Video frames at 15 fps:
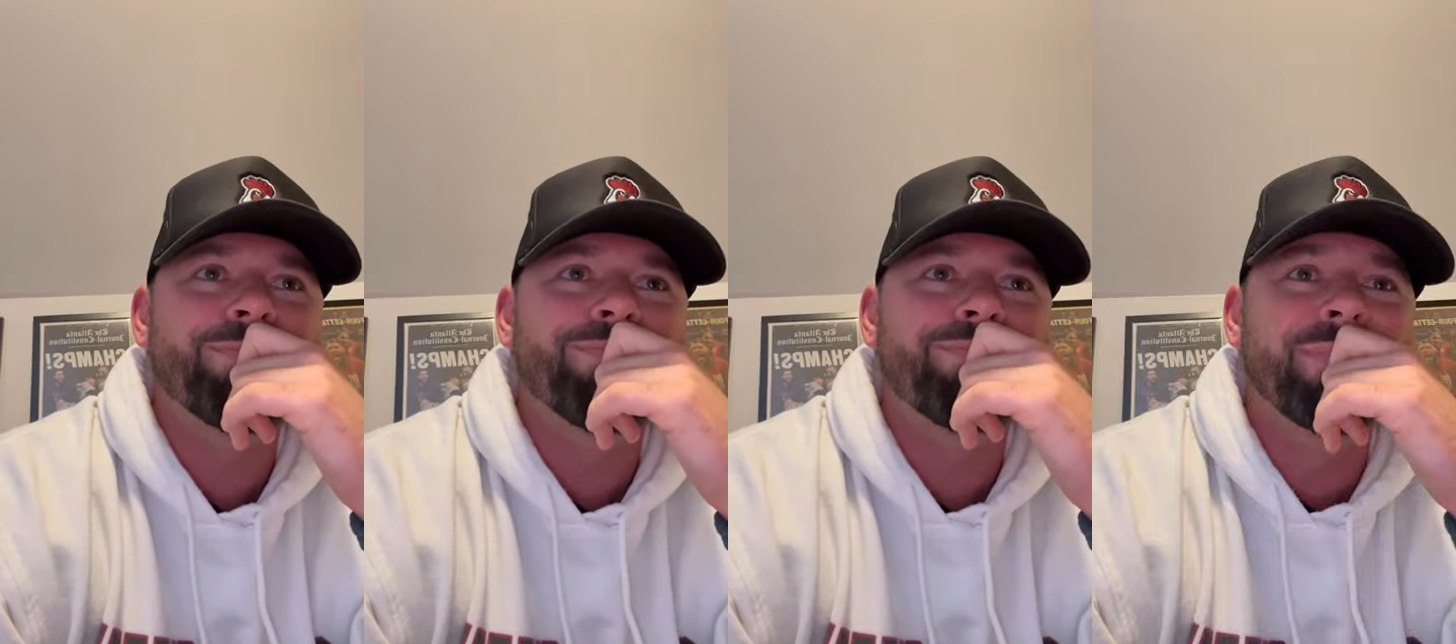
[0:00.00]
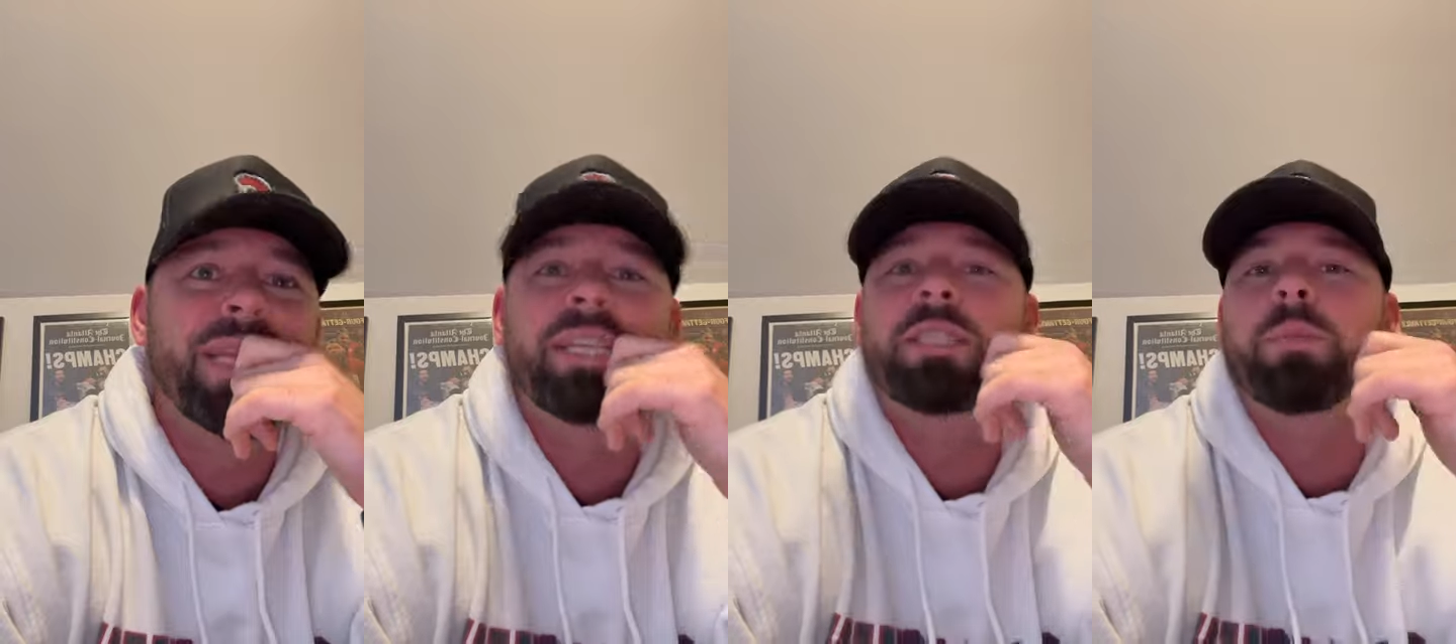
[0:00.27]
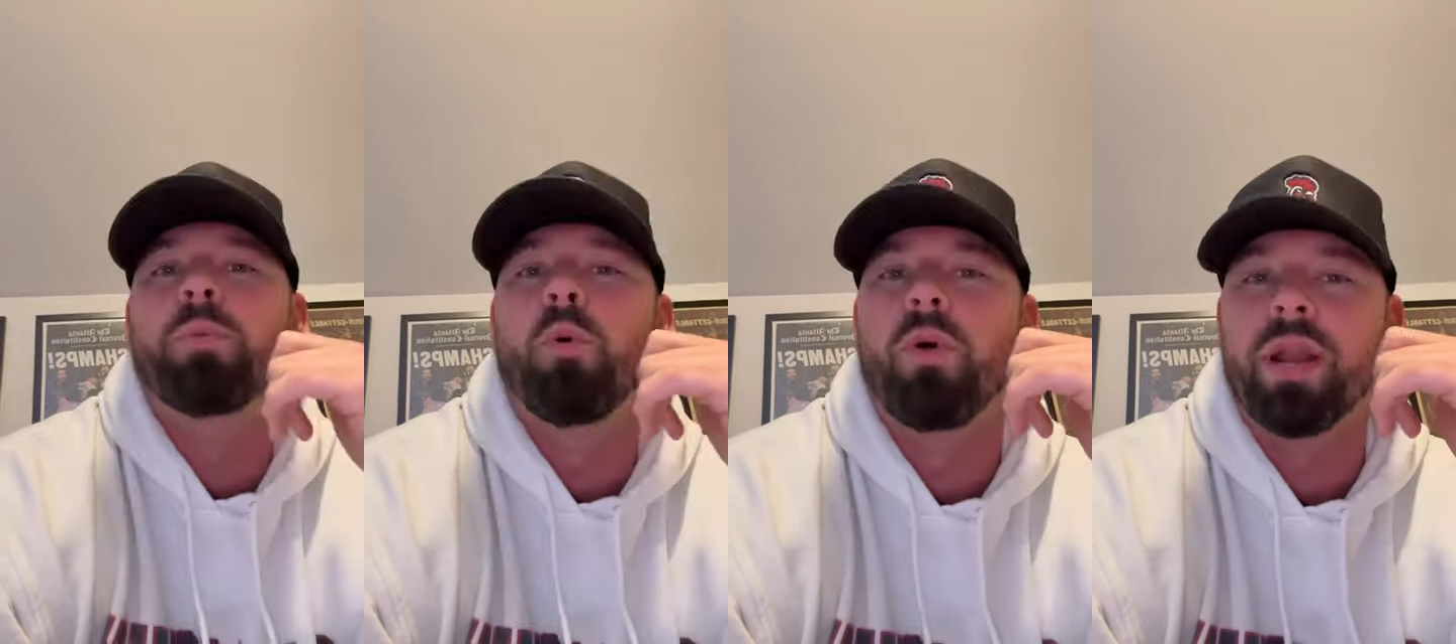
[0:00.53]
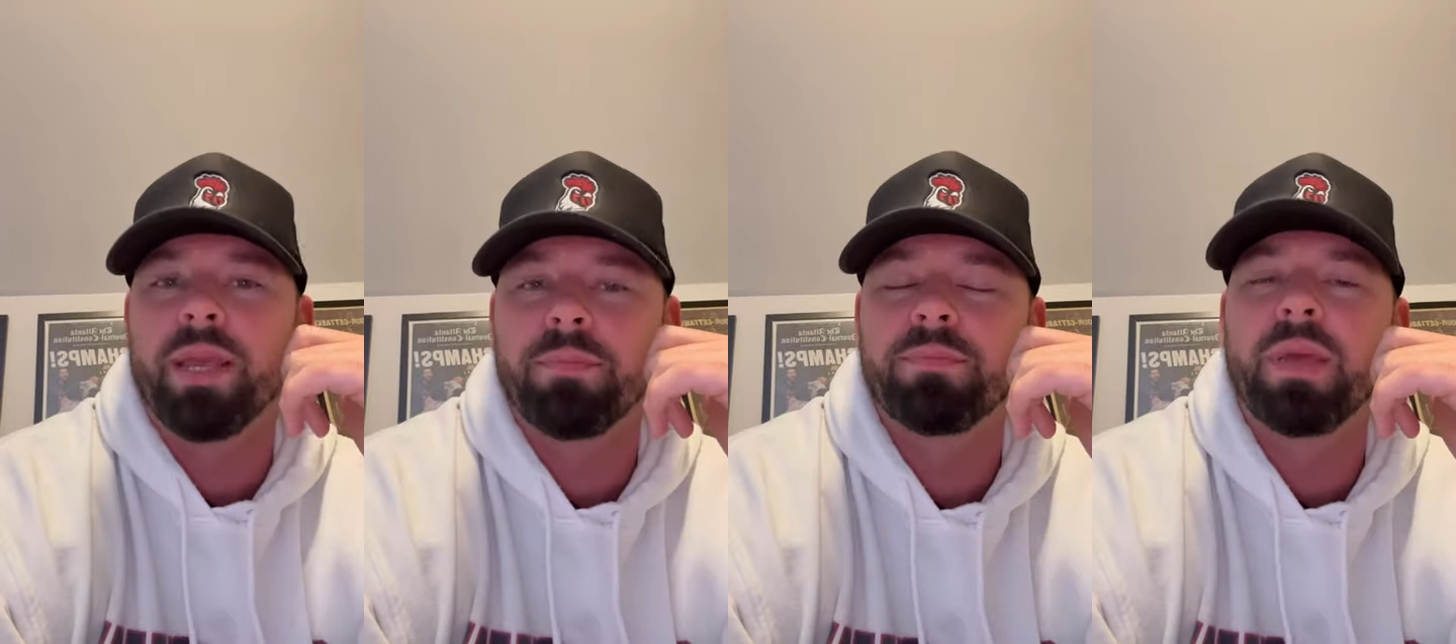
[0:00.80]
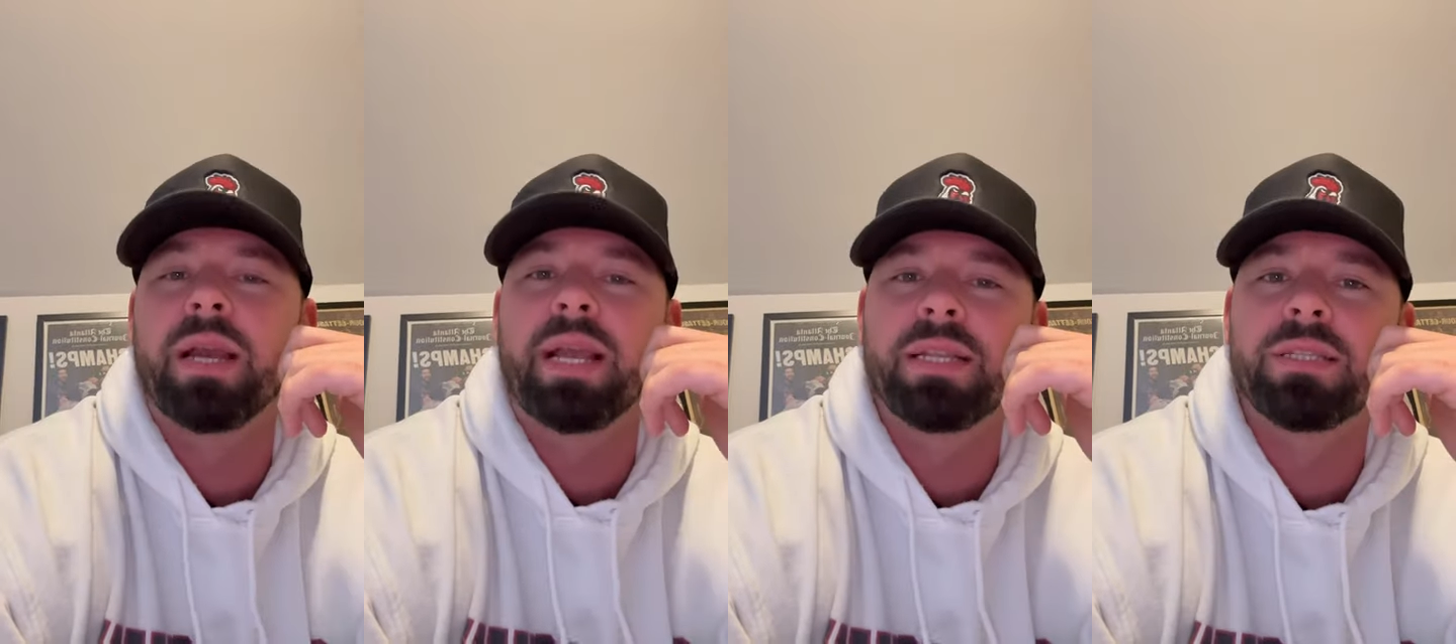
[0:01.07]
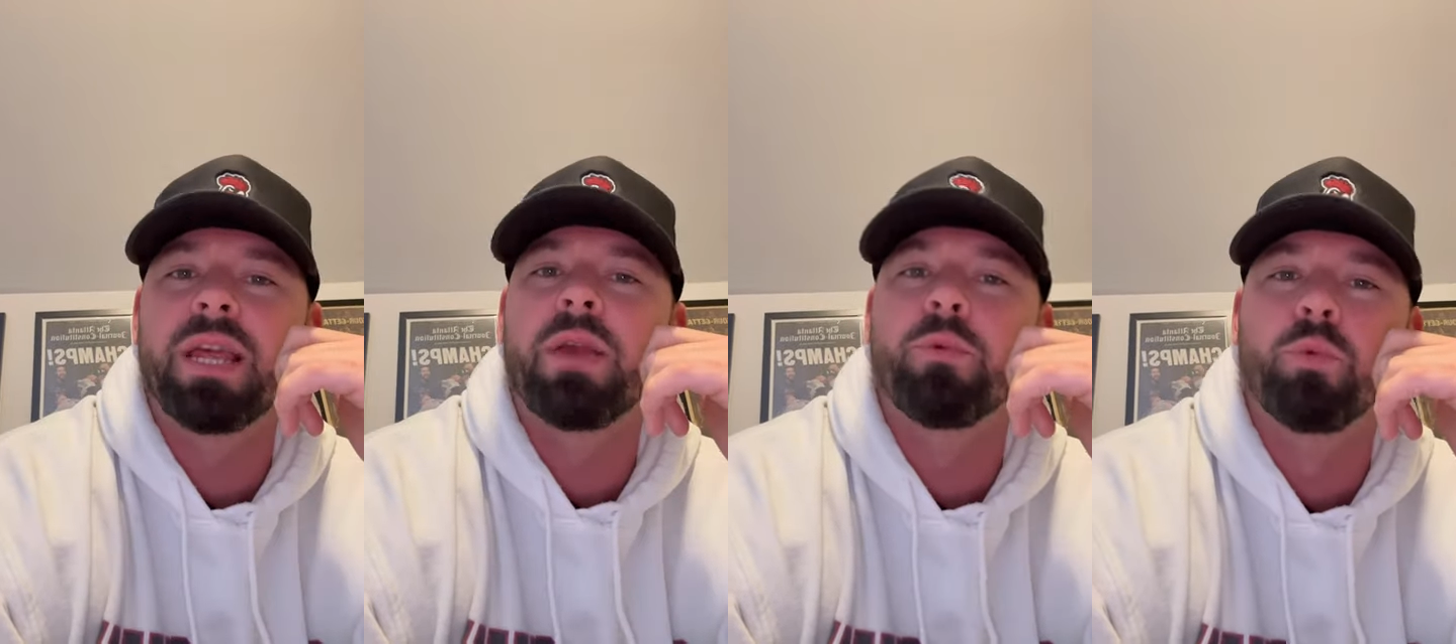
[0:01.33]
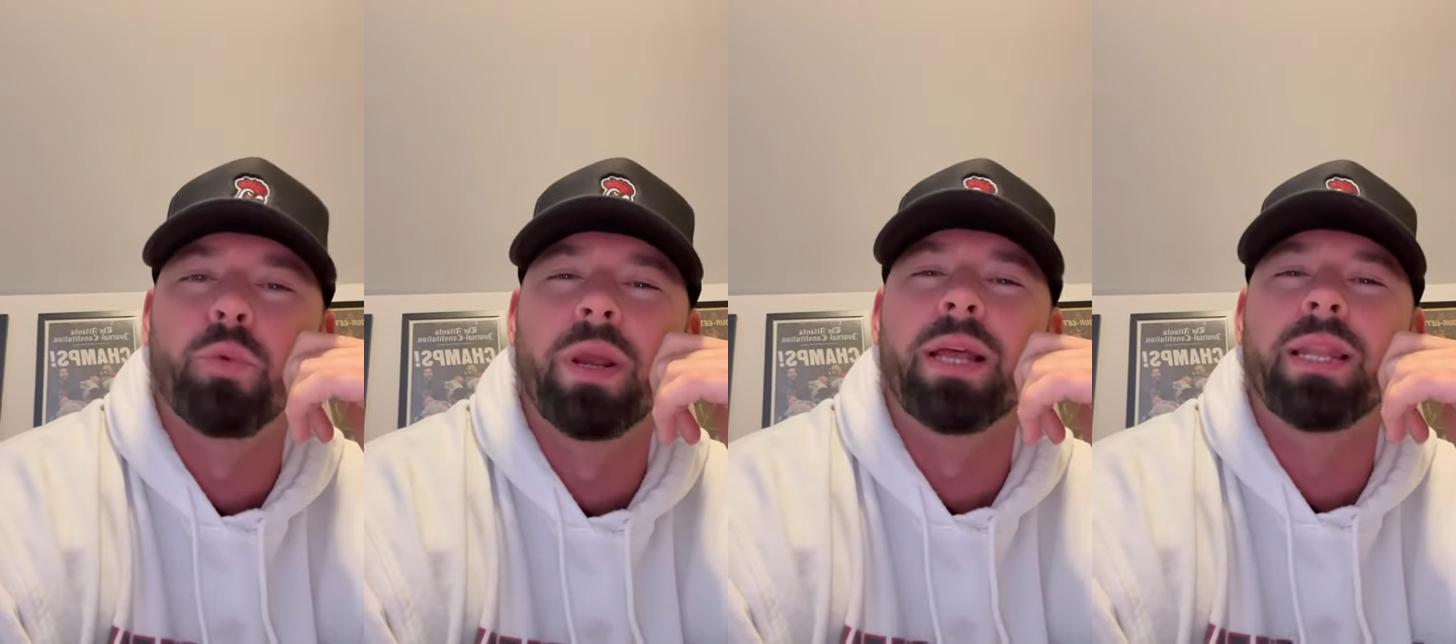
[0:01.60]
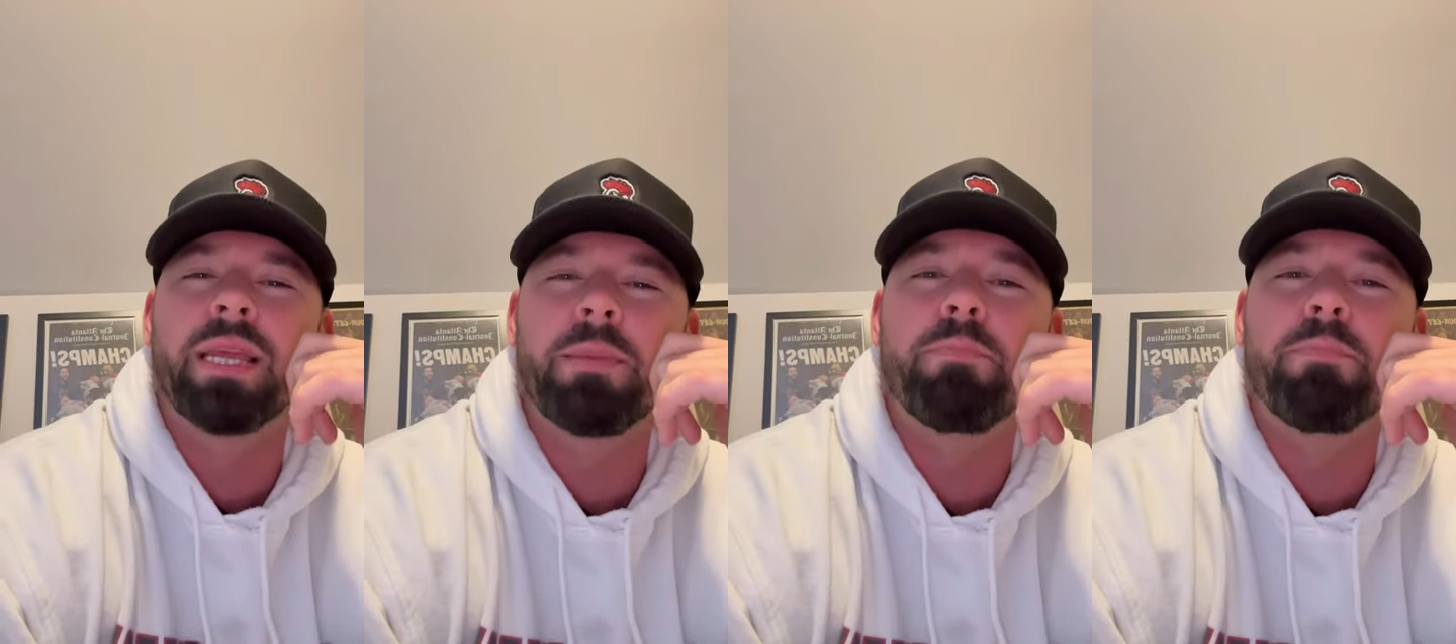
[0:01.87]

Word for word: disappointing against a really